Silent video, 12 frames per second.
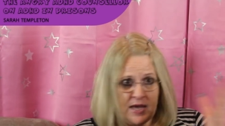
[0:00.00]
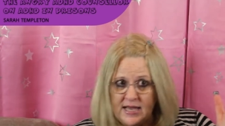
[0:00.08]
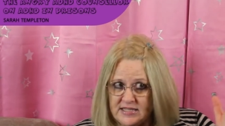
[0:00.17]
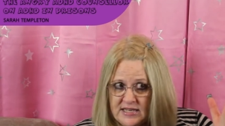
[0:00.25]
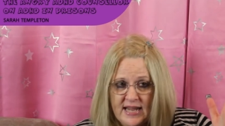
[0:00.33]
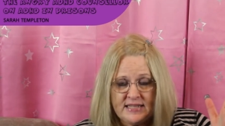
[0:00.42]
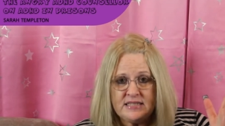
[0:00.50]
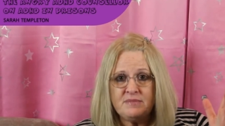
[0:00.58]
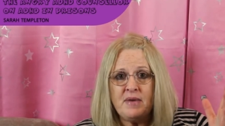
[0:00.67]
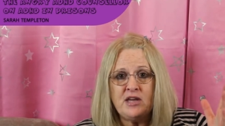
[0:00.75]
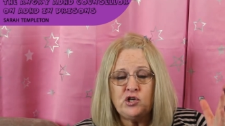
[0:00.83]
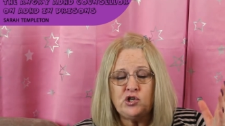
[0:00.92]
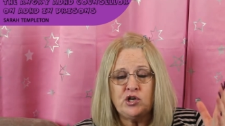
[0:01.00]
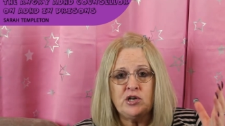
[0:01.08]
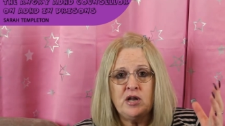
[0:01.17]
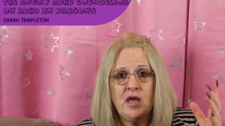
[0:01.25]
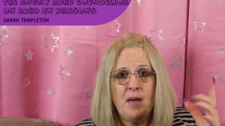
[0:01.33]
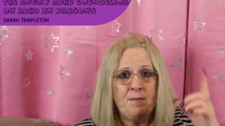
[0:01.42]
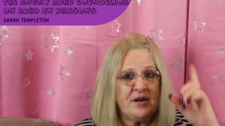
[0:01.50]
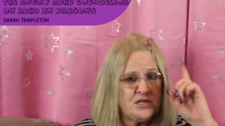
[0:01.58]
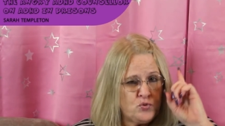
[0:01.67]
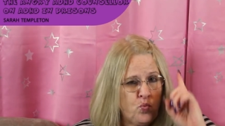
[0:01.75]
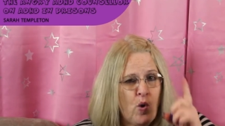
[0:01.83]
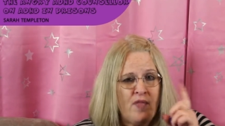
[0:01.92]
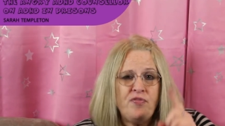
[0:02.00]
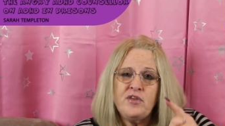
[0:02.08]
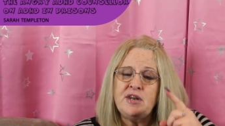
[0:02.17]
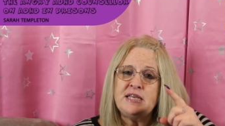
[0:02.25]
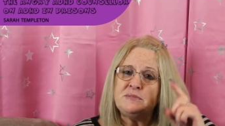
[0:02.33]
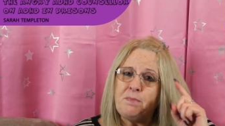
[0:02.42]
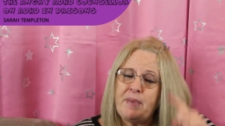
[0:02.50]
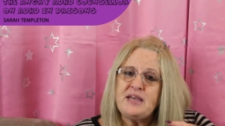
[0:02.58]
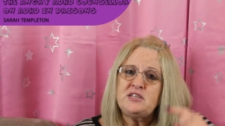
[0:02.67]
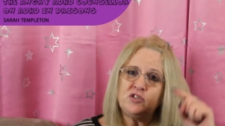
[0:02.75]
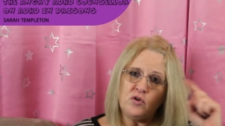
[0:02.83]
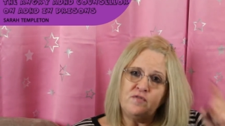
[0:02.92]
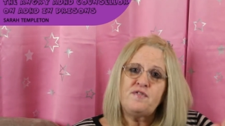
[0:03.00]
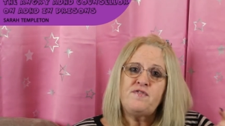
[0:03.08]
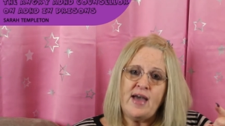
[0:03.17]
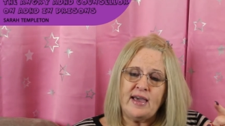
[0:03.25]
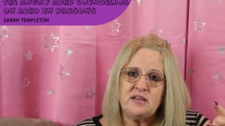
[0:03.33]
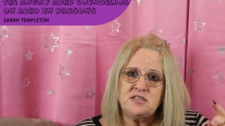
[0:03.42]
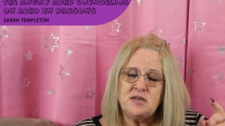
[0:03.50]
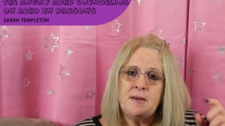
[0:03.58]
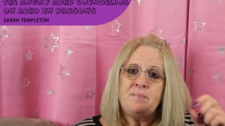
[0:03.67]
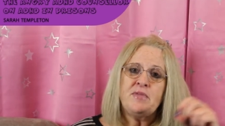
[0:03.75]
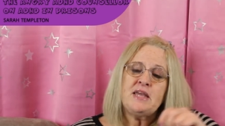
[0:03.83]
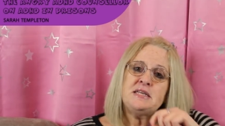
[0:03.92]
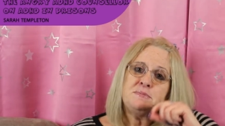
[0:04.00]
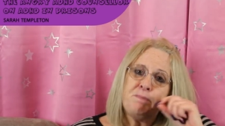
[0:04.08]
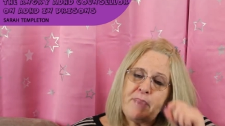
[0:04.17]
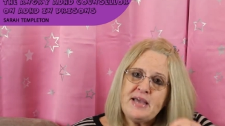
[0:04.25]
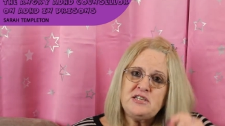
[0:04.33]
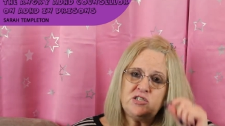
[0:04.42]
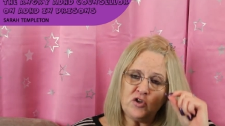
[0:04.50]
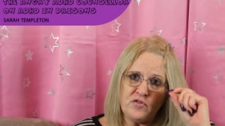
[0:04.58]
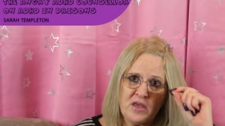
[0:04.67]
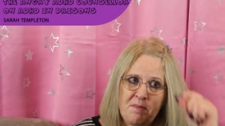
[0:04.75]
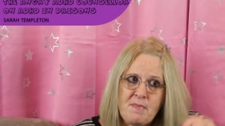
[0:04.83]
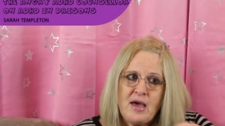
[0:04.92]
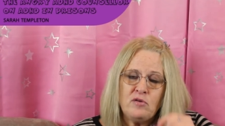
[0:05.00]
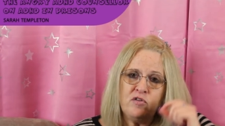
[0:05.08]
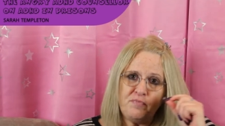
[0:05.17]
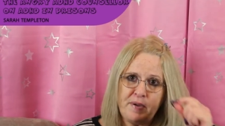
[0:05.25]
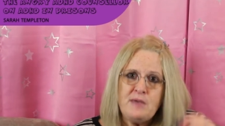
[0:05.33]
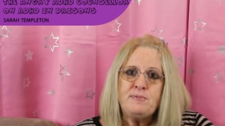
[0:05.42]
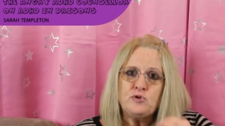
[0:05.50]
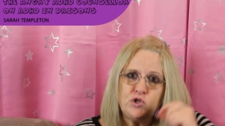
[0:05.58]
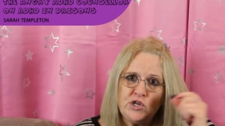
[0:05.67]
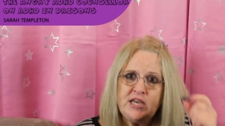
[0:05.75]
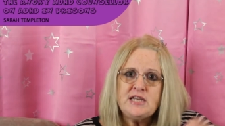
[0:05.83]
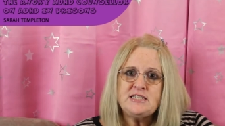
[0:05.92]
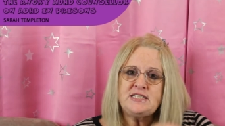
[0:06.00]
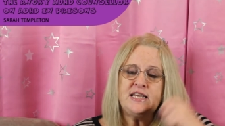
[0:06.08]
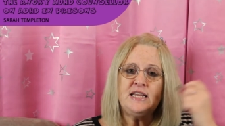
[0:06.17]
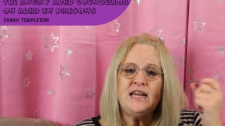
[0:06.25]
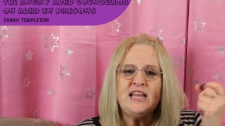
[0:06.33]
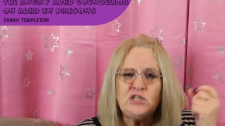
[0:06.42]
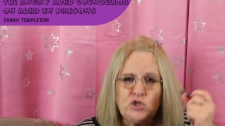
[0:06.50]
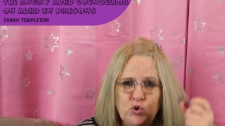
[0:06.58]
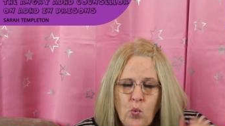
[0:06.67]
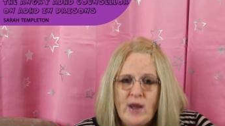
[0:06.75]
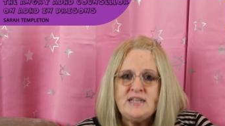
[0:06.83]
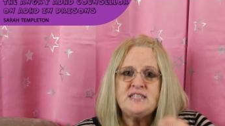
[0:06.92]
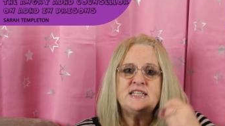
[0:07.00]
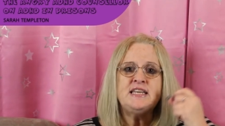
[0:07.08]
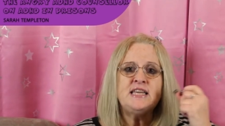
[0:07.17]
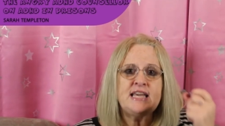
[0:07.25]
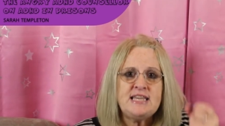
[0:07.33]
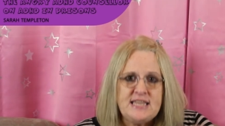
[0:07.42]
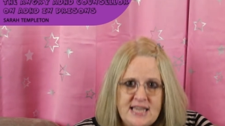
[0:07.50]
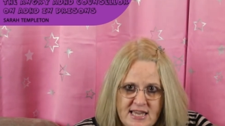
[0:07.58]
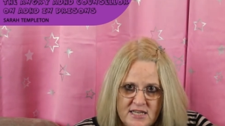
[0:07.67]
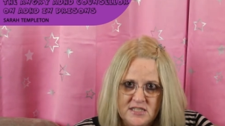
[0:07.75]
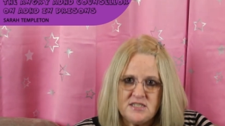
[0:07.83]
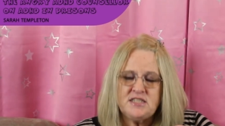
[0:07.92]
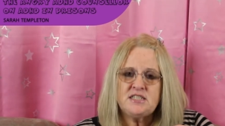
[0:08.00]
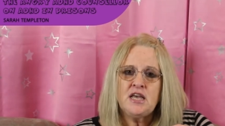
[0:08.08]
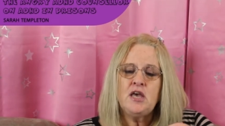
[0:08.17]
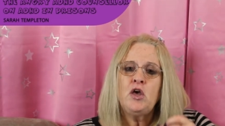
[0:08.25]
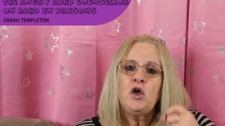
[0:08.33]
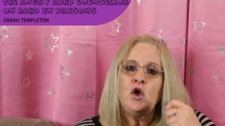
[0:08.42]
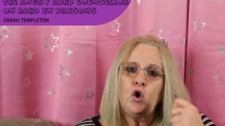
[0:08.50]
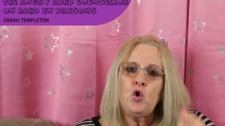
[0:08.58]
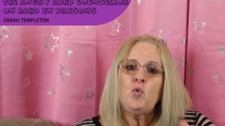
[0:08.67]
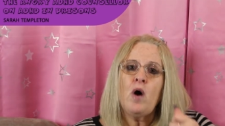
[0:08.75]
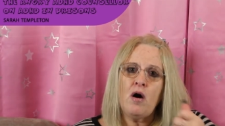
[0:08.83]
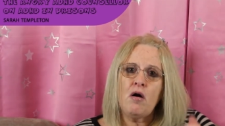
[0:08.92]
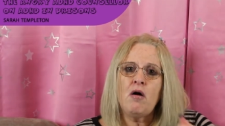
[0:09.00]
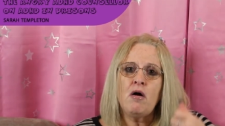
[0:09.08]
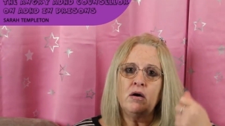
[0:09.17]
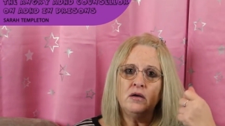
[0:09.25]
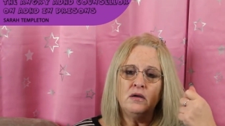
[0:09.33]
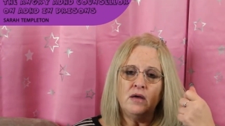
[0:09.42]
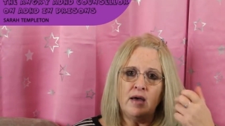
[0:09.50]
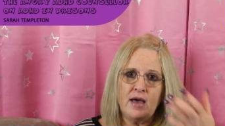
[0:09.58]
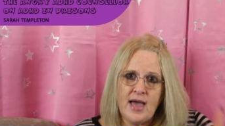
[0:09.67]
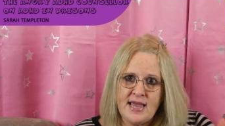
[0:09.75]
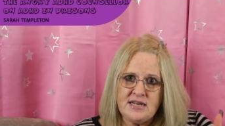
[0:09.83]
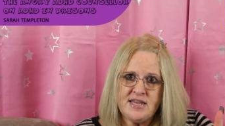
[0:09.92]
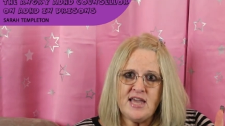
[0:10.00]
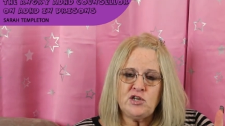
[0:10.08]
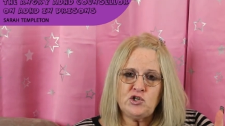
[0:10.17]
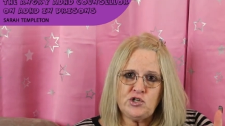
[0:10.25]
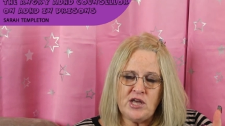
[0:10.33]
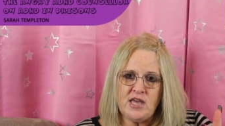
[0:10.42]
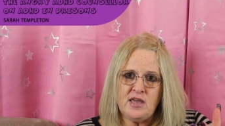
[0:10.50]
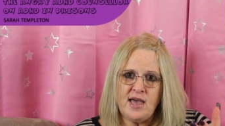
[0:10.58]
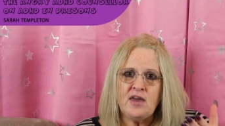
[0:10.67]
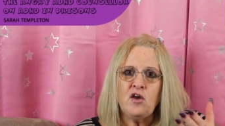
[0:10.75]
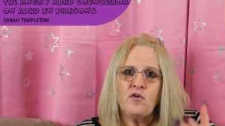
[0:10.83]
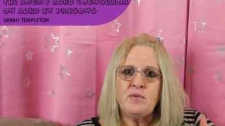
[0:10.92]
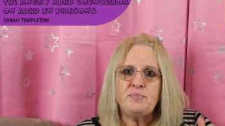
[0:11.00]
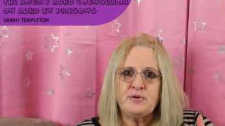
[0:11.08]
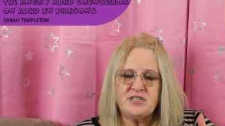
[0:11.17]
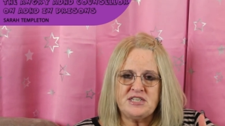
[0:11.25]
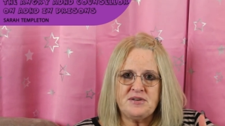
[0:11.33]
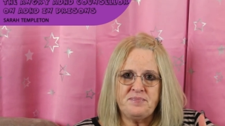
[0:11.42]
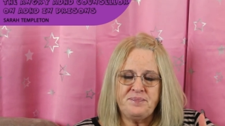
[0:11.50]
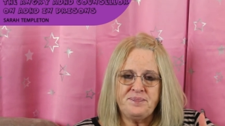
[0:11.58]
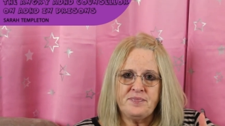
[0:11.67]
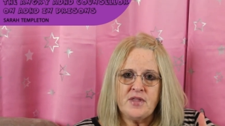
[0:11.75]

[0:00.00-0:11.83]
it's an estimation, but it's one that is based on fact. It is based on the amount of people she has seen in 20 years who are ADHD and are in prison.